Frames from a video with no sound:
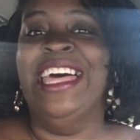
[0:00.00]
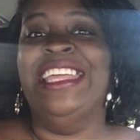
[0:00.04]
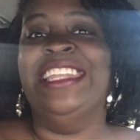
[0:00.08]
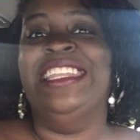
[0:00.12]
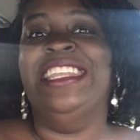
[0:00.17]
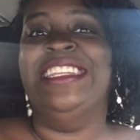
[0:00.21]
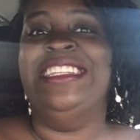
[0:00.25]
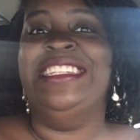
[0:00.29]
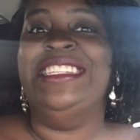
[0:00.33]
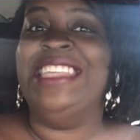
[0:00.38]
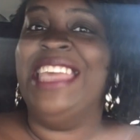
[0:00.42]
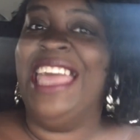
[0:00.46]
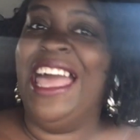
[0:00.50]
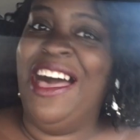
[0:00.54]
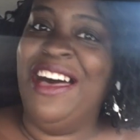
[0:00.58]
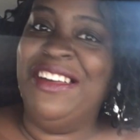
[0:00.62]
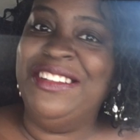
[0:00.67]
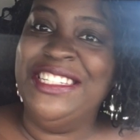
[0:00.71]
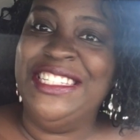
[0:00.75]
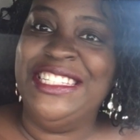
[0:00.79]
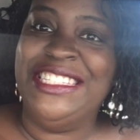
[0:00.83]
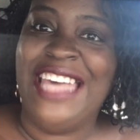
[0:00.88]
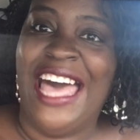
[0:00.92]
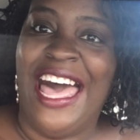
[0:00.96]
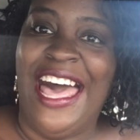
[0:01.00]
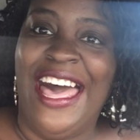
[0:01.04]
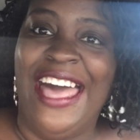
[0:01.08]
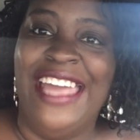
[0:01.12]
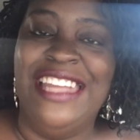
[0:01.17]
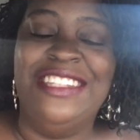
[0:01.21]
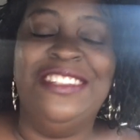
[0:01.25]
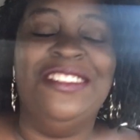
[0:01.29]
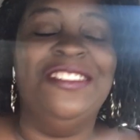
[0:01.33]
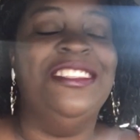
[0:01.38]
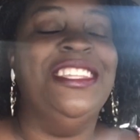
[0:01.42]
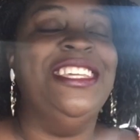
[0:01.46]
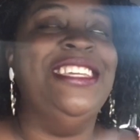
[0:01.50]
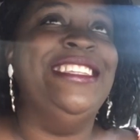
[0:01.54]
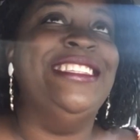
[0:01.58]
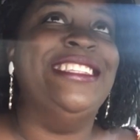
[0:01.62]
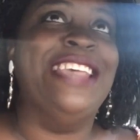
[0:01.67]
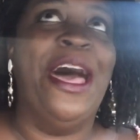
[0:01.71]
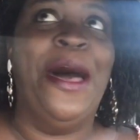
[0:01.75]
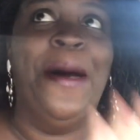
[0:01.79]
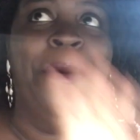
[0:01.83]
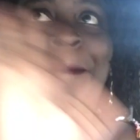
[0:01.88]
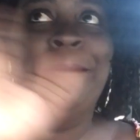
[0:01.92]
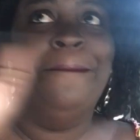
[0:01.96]
the downside to
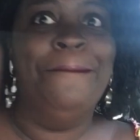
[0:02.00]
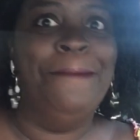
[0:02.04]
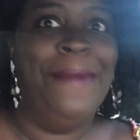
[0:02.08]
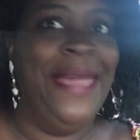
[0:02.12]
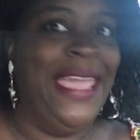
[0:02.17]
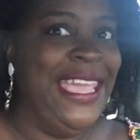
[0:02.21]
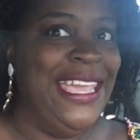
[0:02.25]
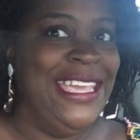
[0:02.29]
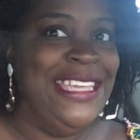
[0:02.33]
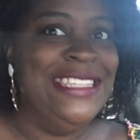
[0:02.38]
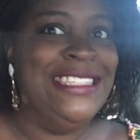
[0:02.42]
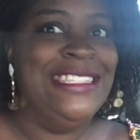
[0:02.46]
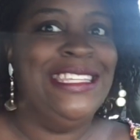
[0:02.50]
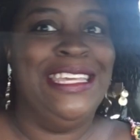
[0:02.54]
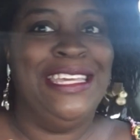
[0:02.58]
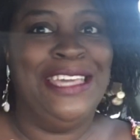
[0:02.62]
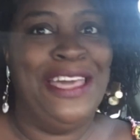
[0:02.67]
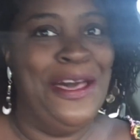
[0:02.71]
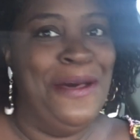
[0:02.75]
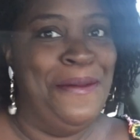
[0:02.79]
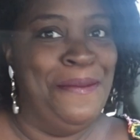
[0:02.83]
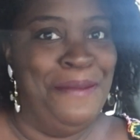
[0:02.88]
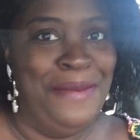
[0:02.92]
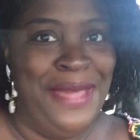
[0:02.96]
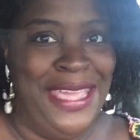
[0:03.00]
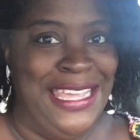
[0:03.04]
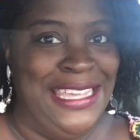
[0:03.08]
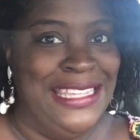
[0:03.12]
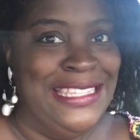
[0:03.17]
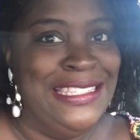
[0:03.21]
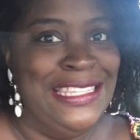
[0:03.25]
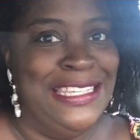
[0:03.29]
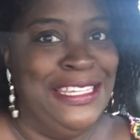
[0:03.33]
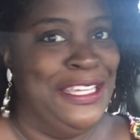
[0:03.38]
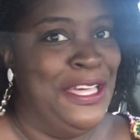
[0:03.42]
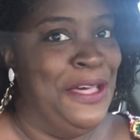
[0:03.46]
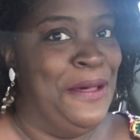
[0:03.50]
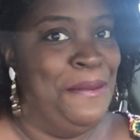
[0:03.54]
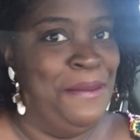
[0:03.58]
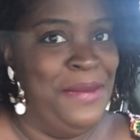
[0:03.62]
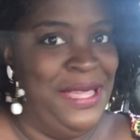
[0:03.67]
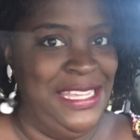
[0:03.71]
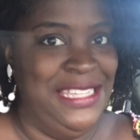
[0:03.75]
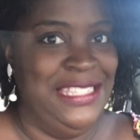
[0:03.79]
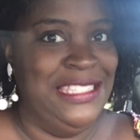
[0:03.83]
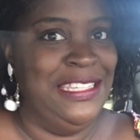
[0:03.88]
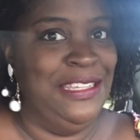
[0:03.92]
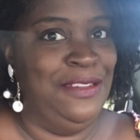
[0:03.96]
these amazing, amazing,
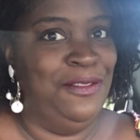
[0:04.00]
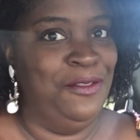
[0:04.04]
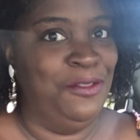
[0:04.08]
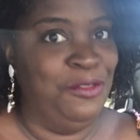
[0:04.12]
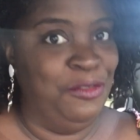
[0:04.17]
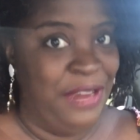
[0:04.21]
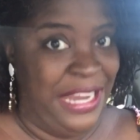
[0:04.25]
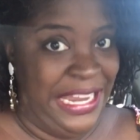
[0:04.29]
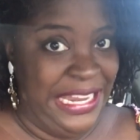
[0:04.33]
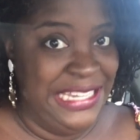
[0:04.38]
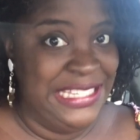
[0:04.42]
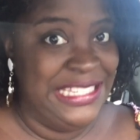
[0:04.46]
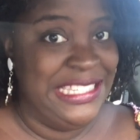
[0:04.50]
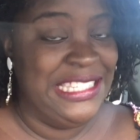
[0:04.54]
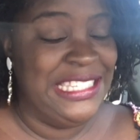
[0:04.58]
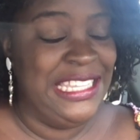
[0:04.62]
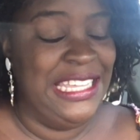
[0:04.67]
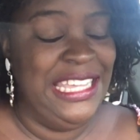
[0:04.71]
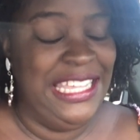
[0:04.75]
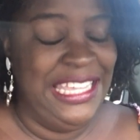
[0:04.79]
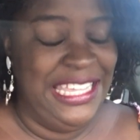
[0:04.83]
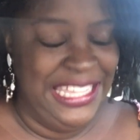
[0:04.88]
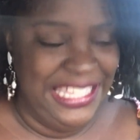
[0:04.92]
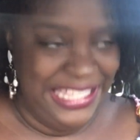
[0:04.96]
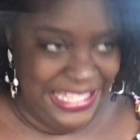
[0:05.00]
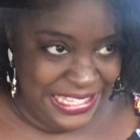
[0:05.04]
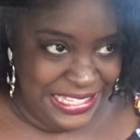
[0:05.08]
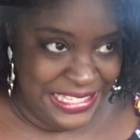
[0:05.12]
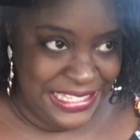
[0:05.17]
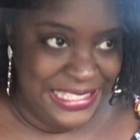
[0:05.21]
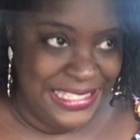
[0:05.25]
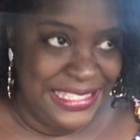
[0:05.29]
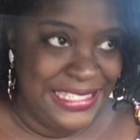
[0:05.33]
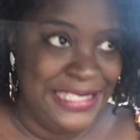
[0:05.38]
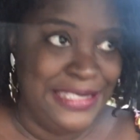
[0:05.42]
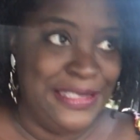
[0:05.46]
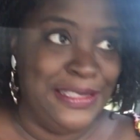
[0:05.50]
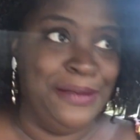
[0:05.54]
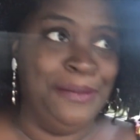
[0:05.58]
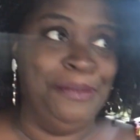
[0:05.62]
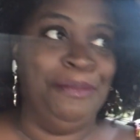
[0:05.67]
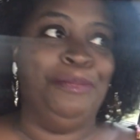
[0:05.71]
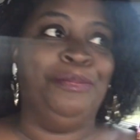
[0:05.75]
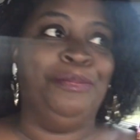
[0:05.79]
amazing rates is,